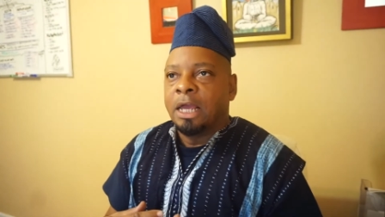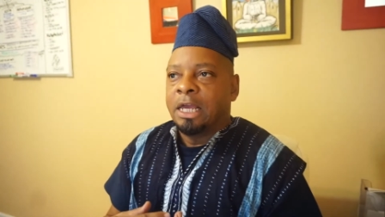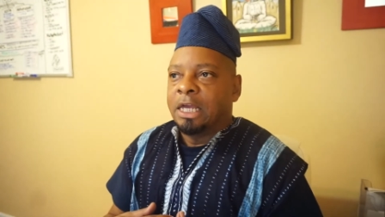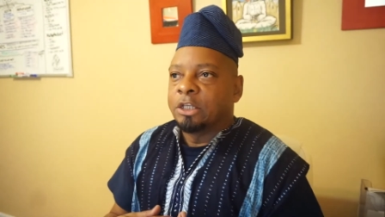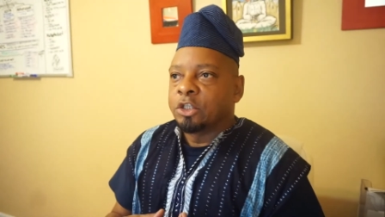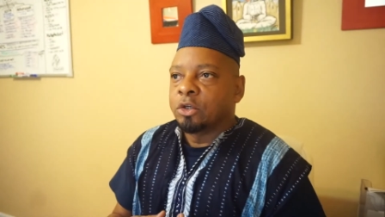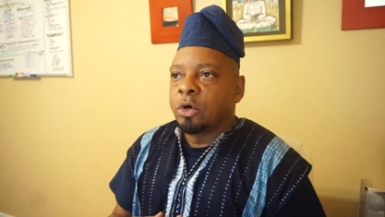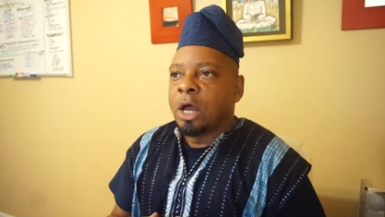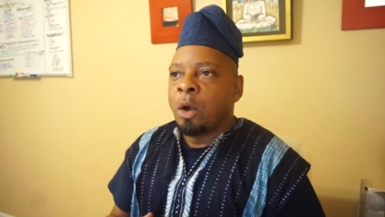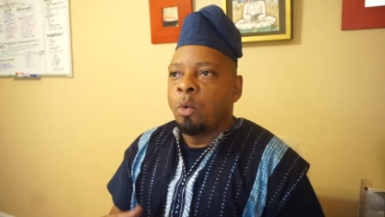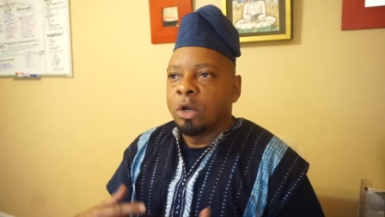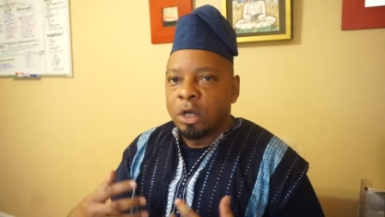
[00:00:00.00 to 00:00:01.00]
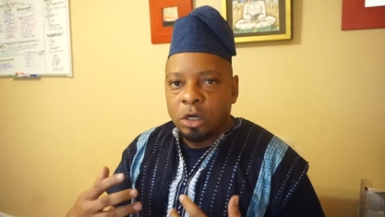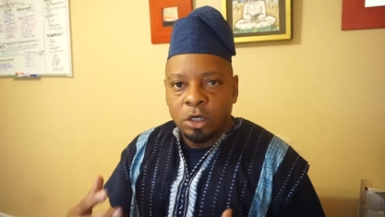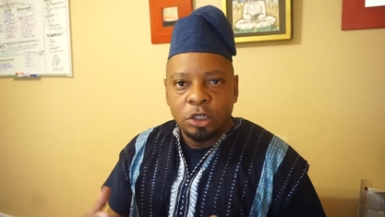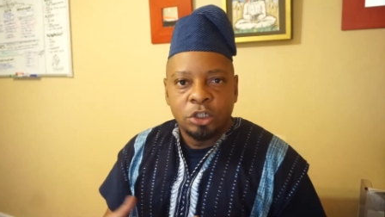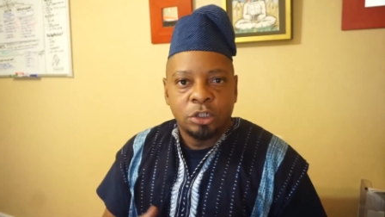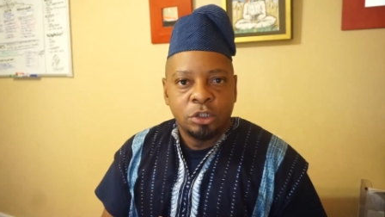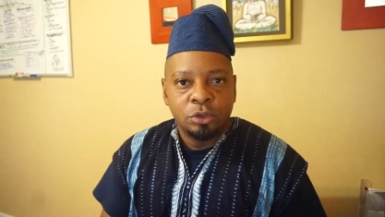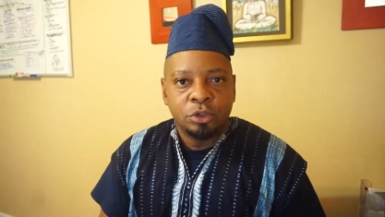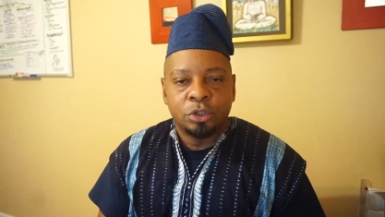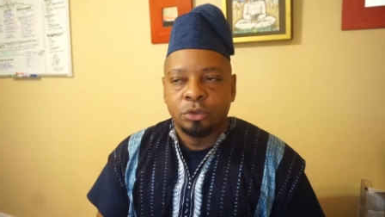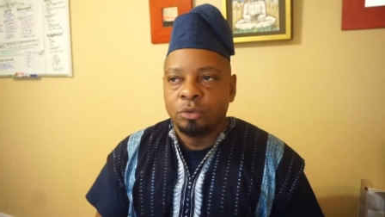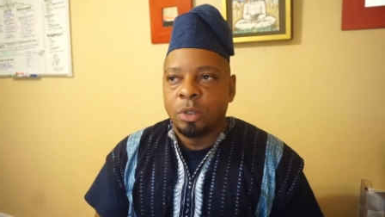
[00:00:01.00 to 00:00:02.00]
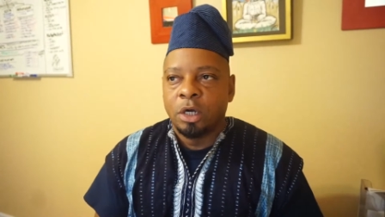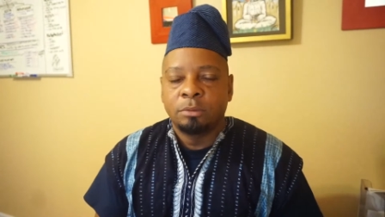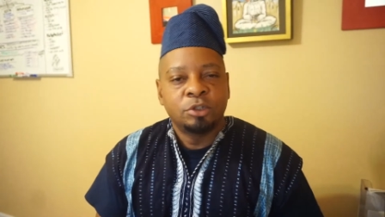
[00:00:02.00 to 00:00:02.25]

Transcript: And so I want to urge you to um,